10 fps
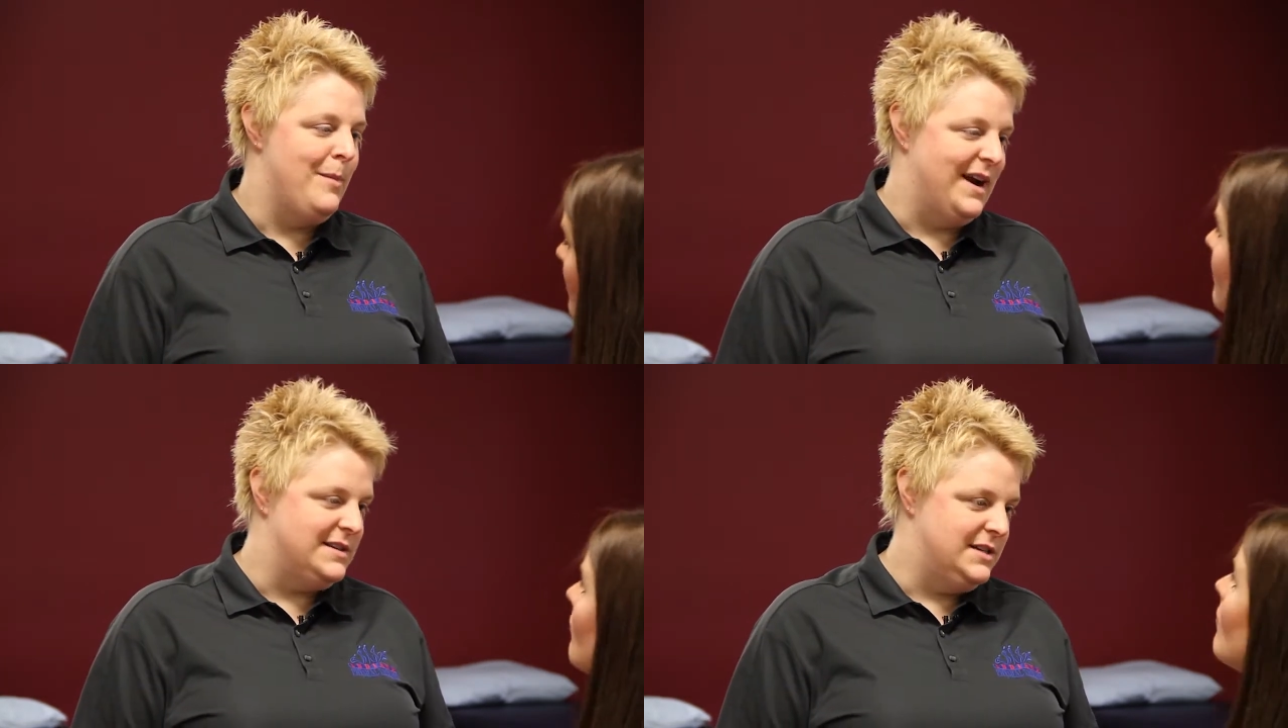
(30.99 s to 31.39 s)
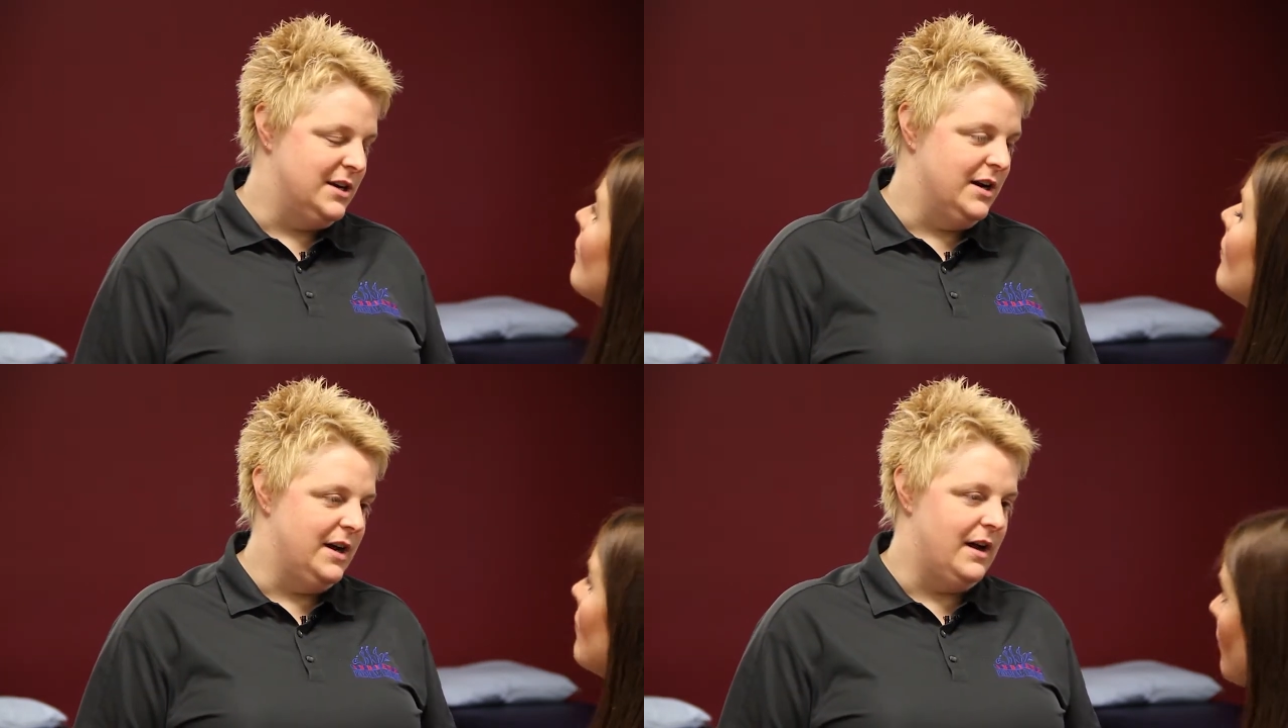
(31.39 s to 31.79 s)

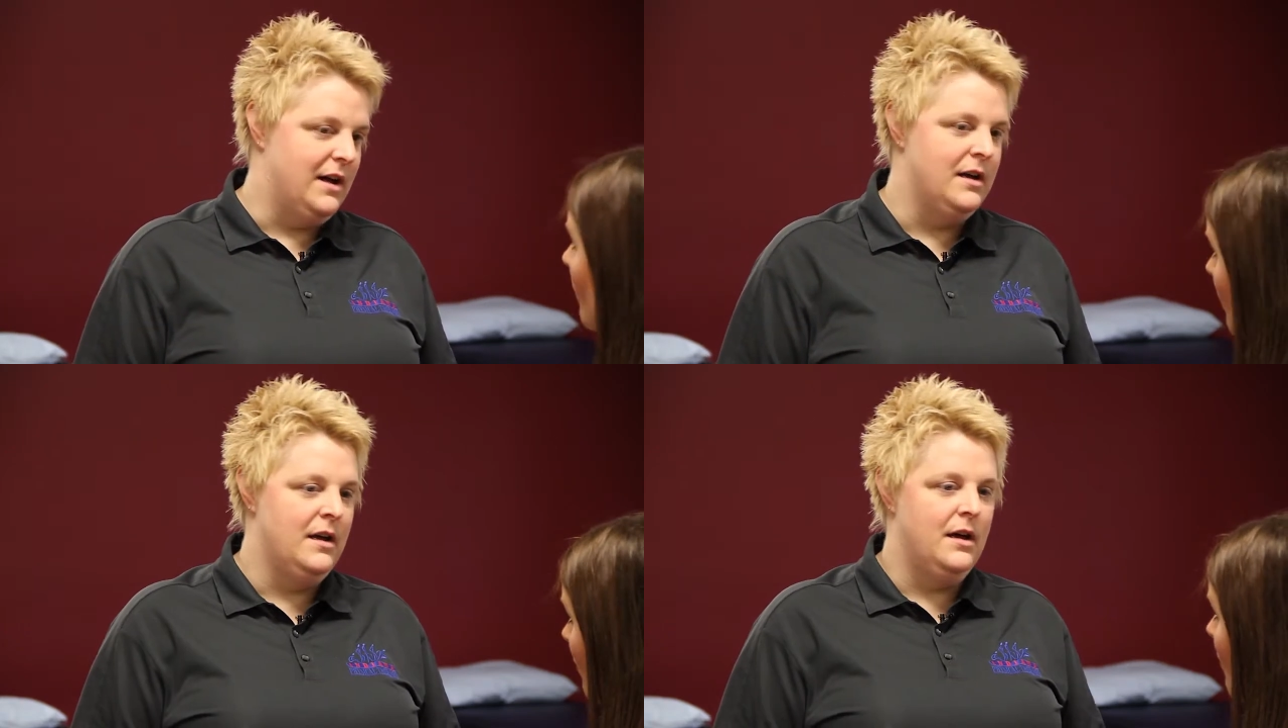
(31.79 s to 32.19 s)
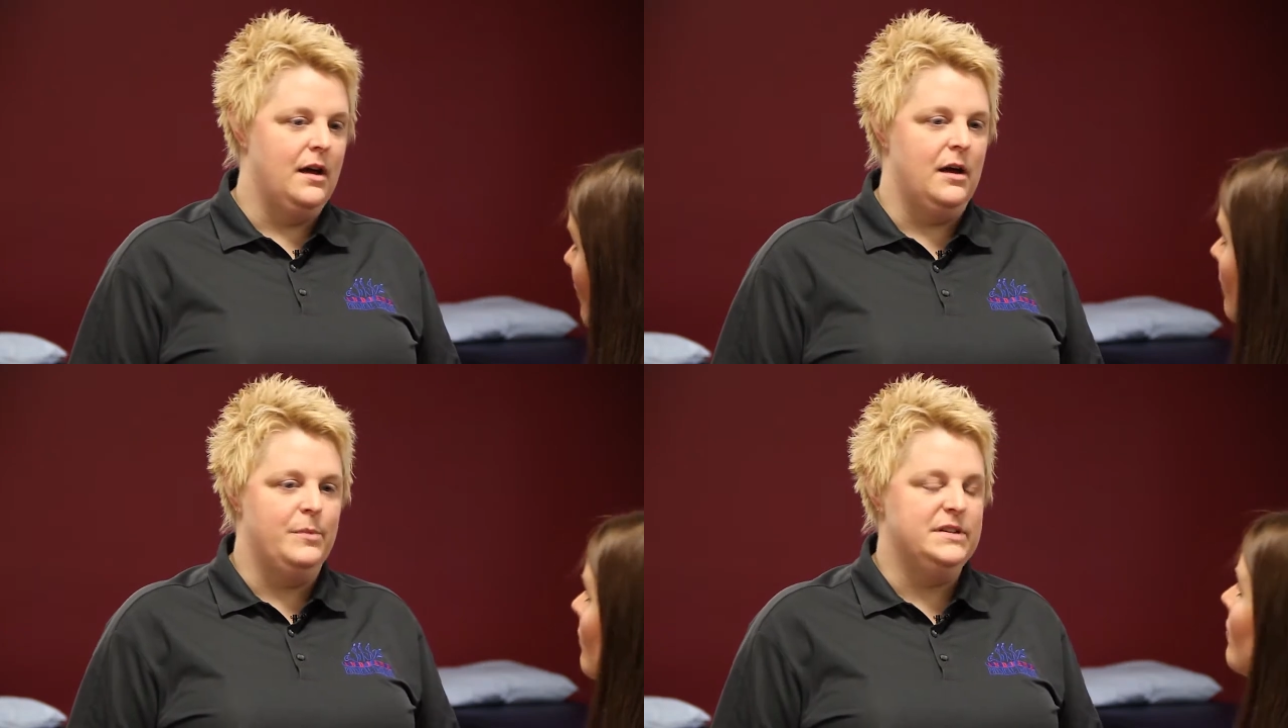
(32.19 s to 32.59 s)
bacteria,
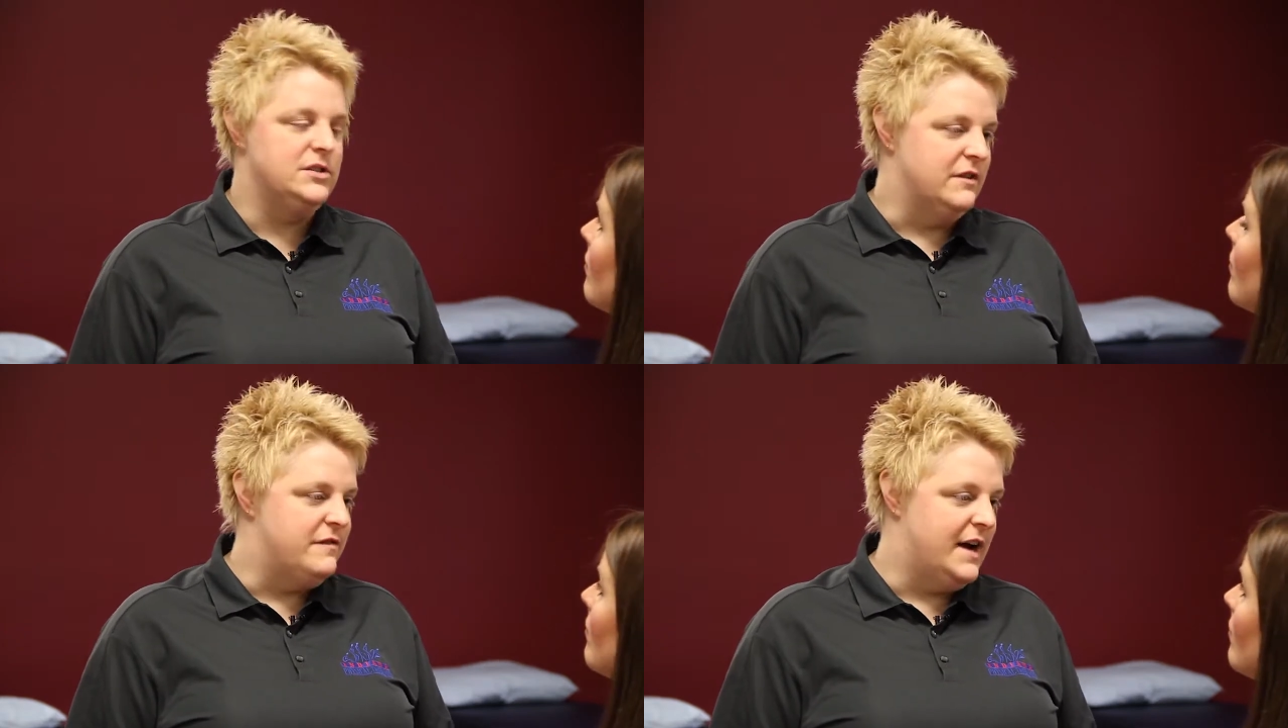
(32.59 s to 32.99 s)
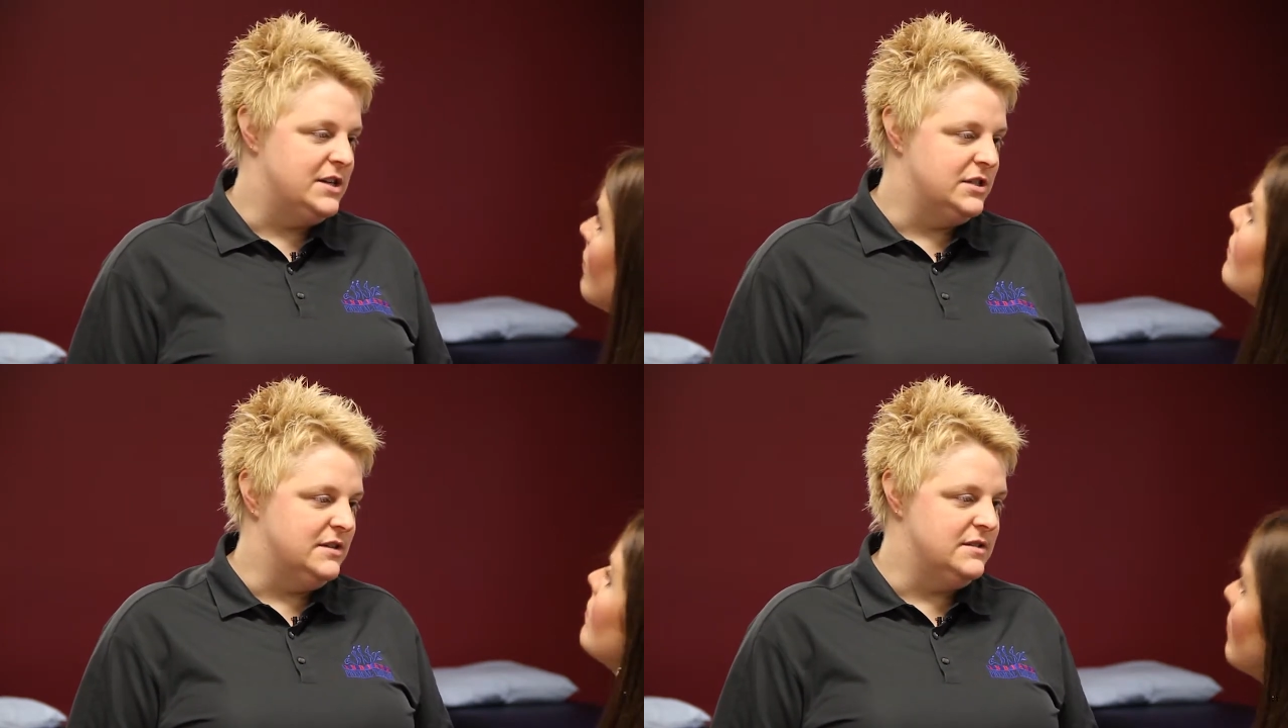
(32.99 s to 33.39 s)
potential
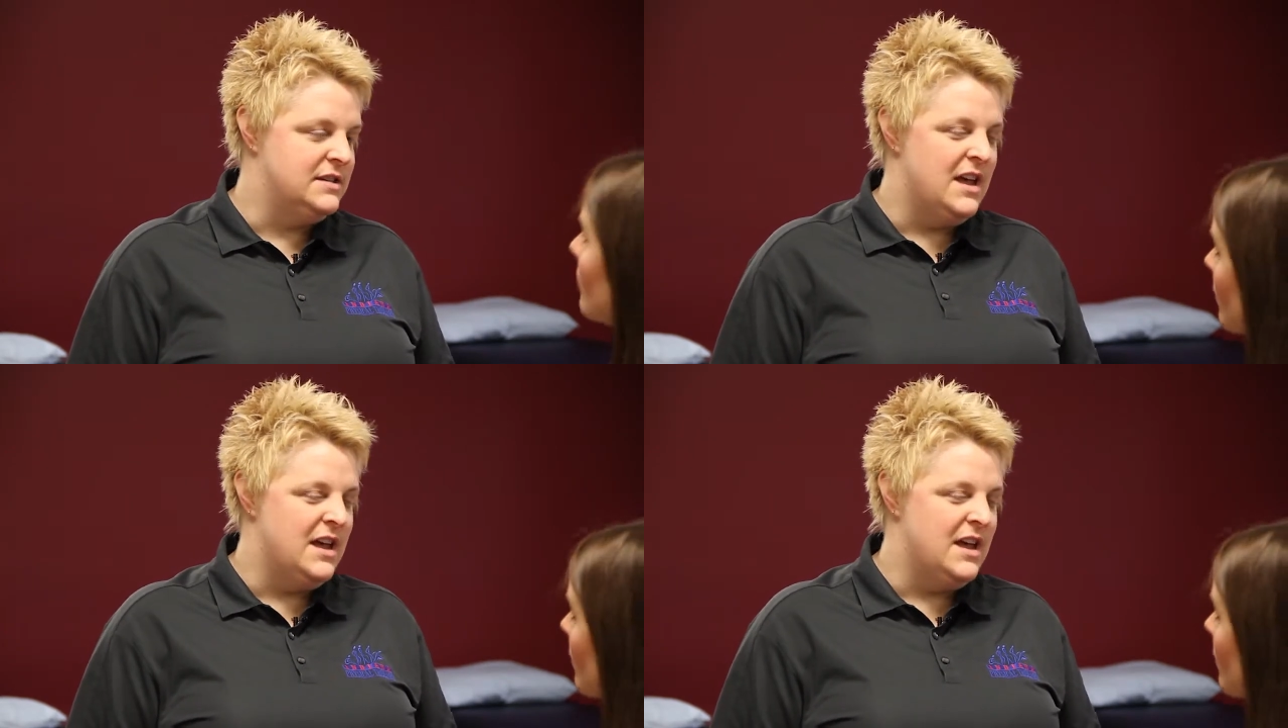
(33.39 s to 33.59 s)
infections,